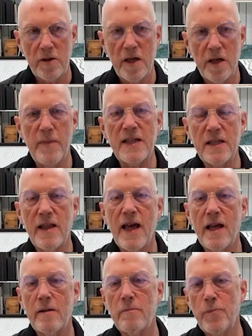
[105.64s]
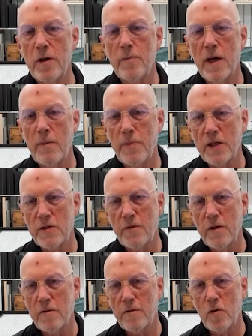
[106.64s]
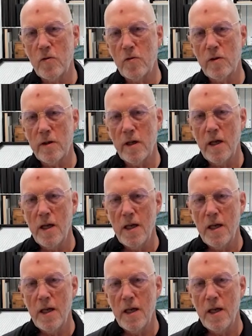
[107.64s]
commit to that, put my best foot forward.